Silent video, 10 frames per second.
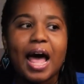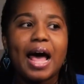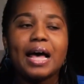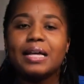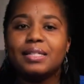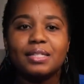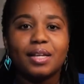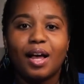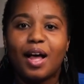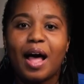And
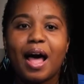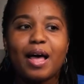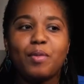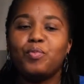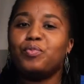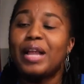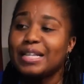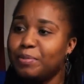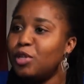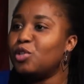
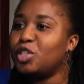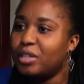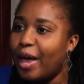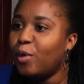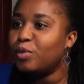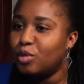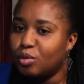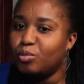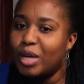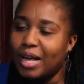last minute, she helped,
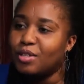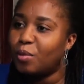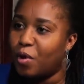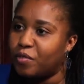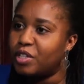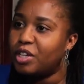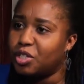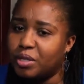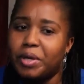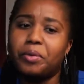we had some
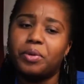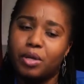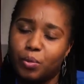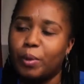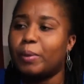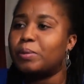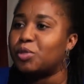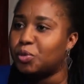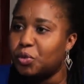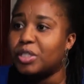conversations. I was like, okay, no problem,
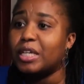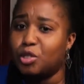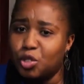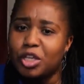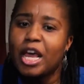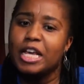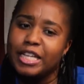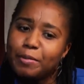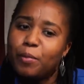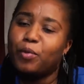she'll do this. And she
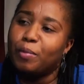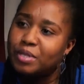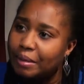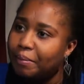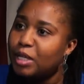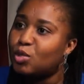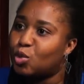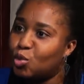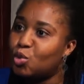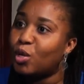kept on prompting me to
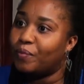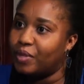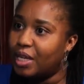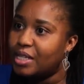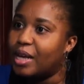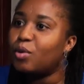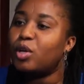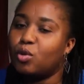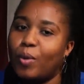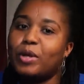do some things, like, okay,
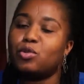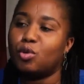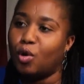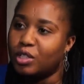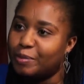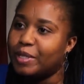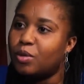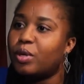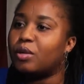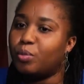no, why don't you call this person?
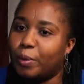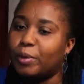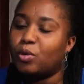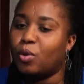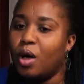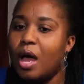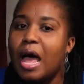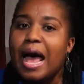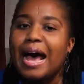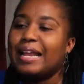Okay, no problem,
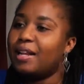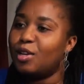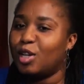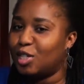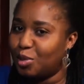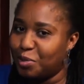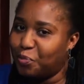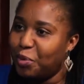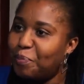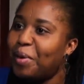And I didn't know that she was
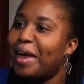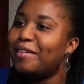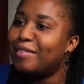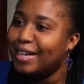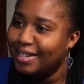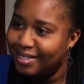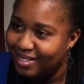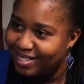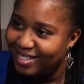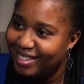preparing
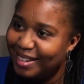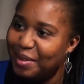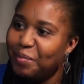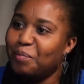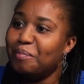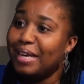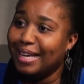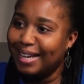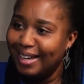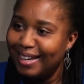
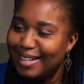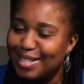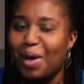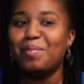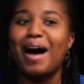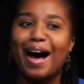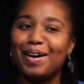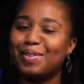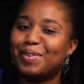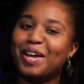me somehow.